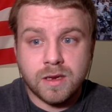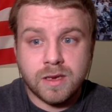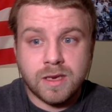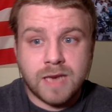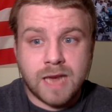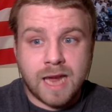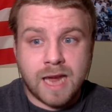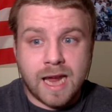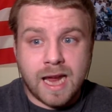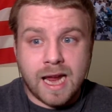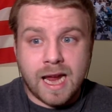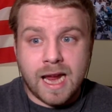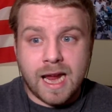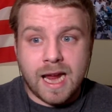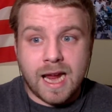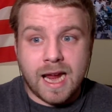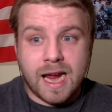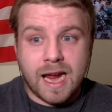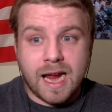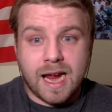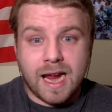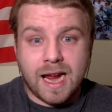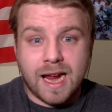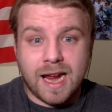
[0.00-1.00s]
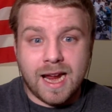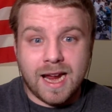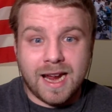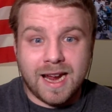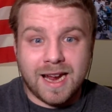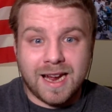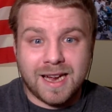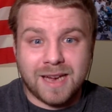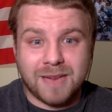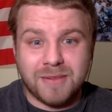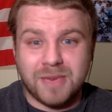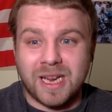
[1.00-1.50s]

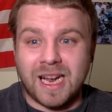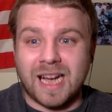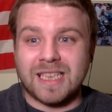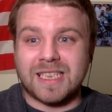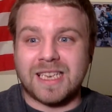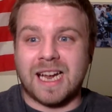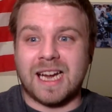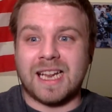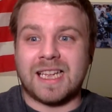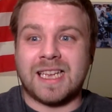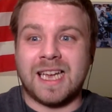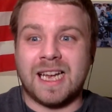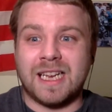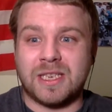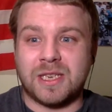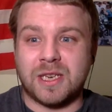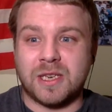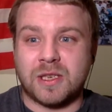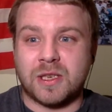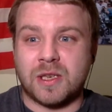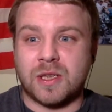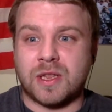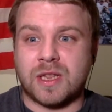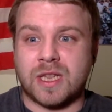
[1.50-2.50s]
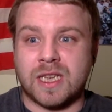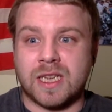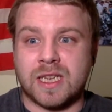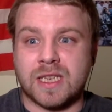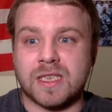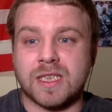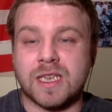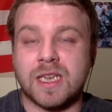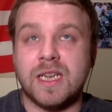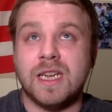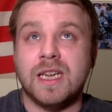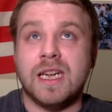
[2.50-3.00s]
Damn. You guys got to catch those little
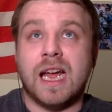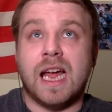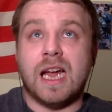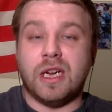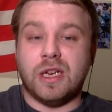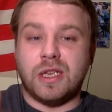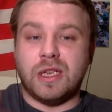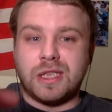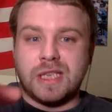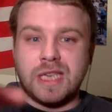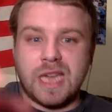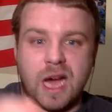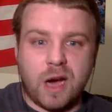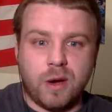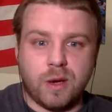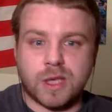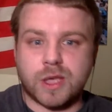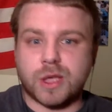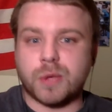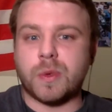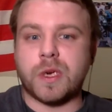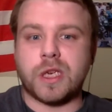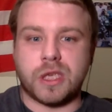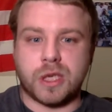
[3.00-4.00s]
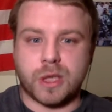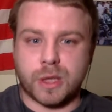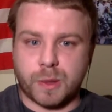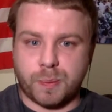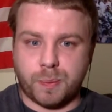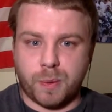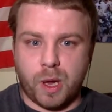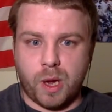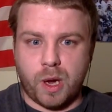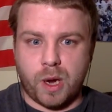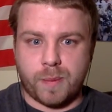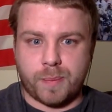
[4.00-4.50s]
things. And you see how he switched his
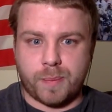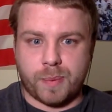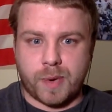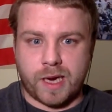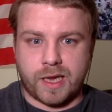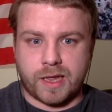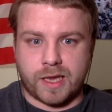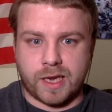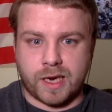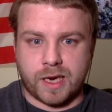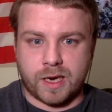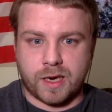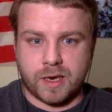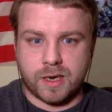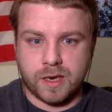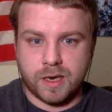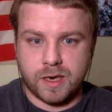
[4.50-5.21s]
flow up right there.